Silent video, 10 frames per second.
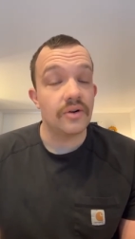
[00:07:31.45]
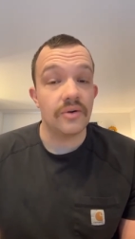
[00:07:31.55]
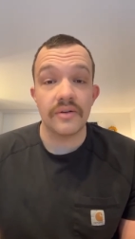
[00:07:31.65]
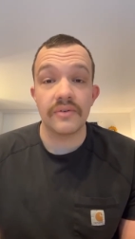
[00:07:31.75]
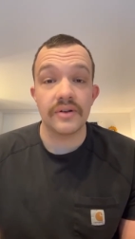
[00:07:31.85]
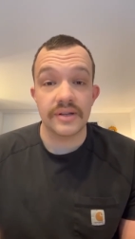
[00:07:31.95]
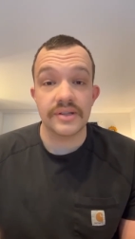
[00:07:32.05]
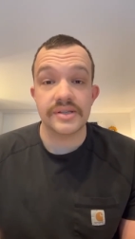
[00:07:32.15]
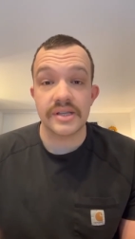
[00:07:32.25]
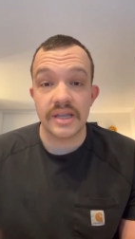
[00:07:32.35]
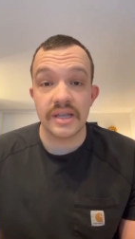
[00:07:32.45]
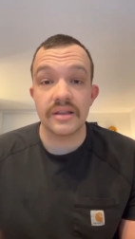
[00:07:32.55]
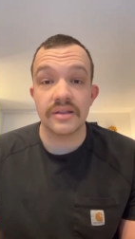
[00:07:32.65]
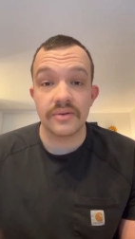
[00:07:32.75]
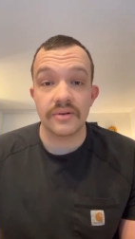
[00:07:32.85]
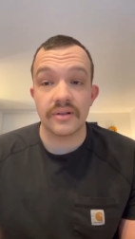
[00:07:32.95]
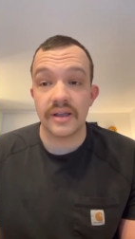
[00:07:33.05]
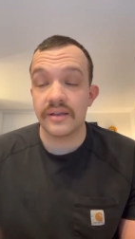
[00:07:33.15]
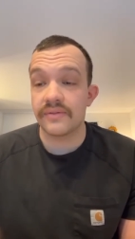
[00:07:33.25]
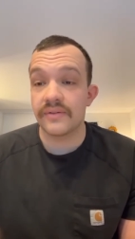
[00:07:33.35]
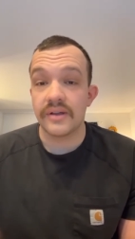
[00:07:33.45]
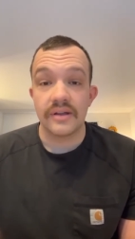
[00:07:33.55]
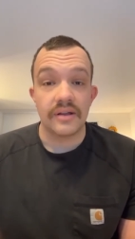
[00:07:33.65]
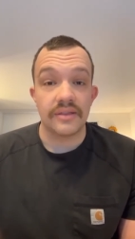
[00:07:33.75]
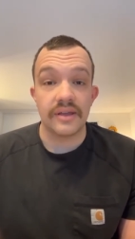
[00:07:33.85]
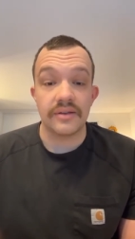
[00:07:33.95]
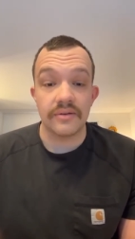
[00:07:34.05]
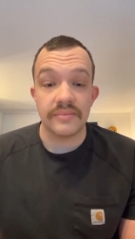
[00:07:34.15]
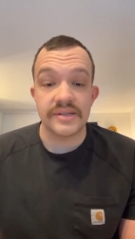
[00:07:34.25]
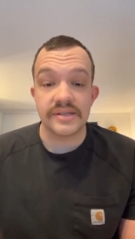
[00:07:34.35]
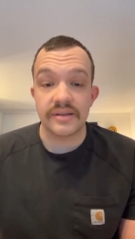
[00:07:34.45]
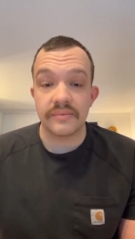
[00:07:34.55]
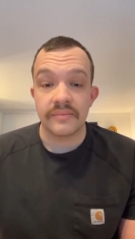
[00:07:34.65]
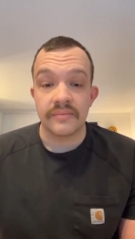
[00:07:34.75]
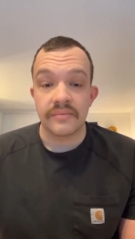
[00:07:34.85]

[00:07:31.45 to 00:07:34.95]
Whoever it is in your life that you're missing,